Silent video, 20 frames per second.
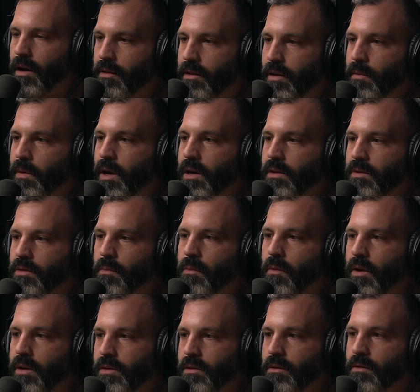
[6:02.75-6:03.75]
think we got to a
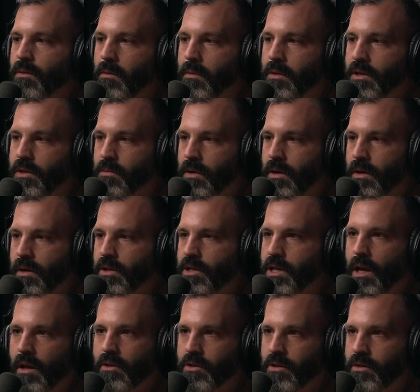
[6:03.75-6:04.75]
point too where we just wanted to
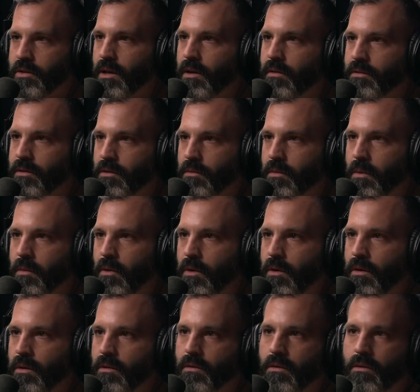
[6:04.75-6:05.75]
challenge ourselves a little bit
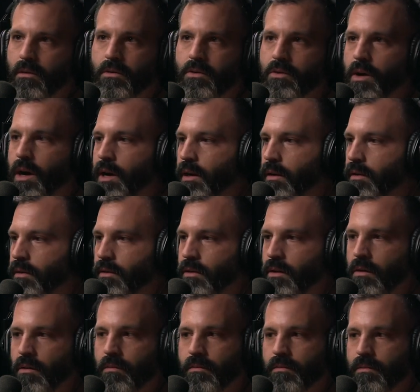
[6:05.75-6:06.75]
more, try you
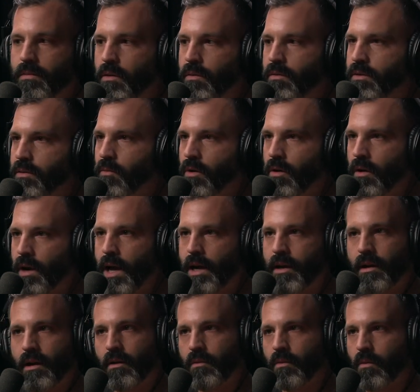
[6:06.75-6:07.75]
know doing some more
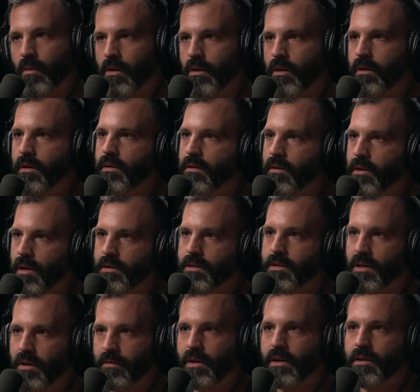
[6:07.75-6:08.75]
handheld work and, and
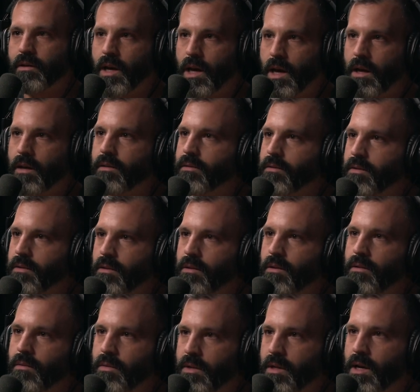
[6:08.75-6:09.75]
stuff like that. Mm-hmm. So
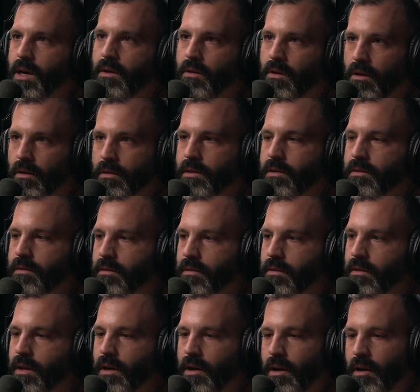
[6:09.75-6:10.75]
it was kind of along the,
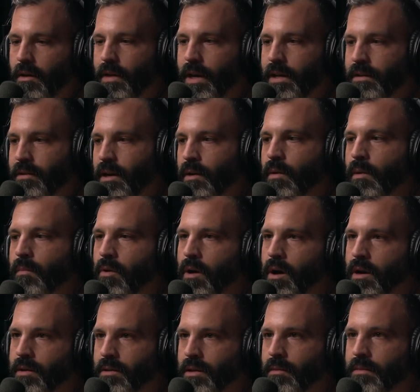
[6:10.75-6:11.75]
that's kind of what
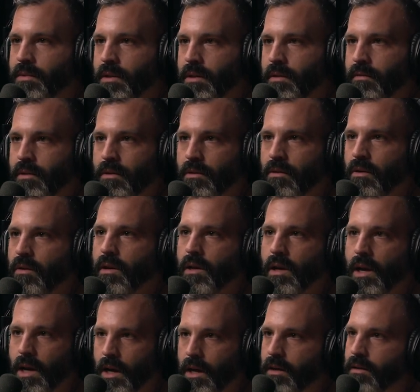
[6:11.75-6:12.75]
brought us up to even
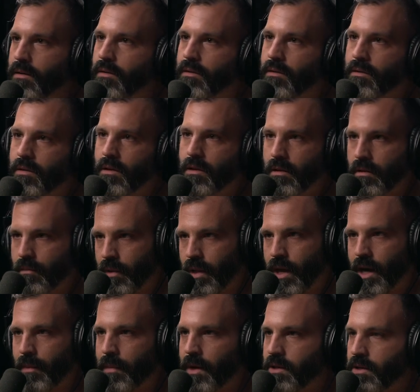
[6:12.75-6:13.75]
looking at the
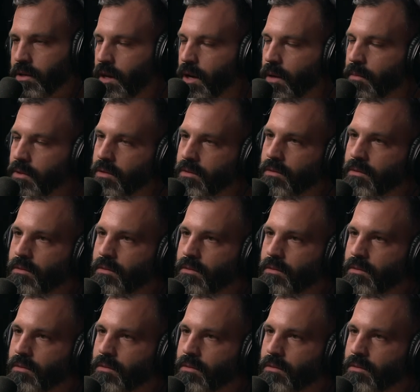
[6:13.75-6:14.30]
Blackmagic cameras.